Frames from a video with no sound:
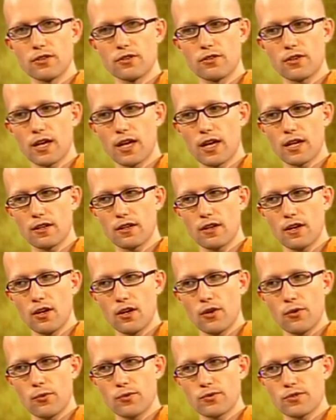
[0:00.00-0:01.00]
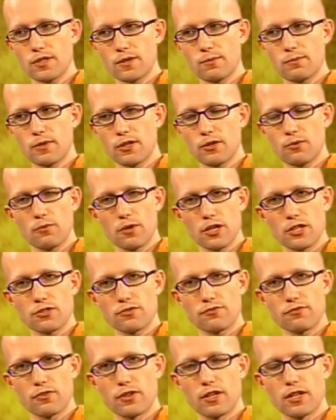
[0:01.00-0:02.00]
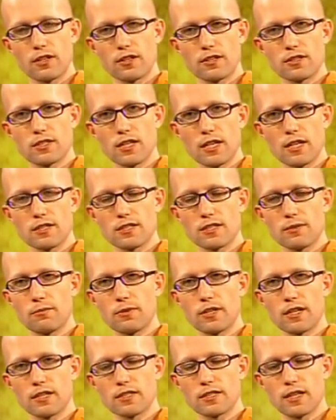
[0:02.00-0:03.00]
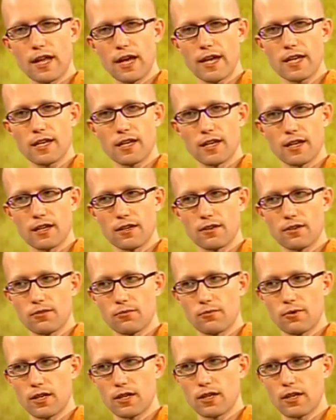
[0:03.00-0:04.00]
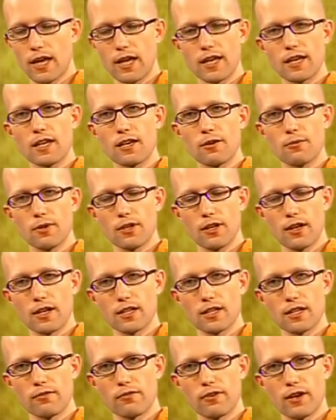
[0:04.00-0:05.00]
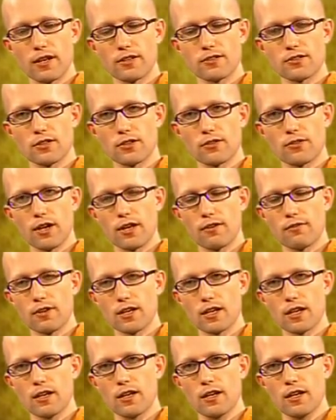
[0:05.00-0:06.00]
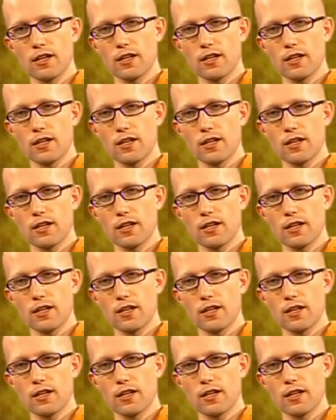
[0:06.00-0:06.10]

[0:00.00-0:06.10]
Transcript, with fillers: You can't simply wish for it to stay simply as liking, where liking will not give rise to craving.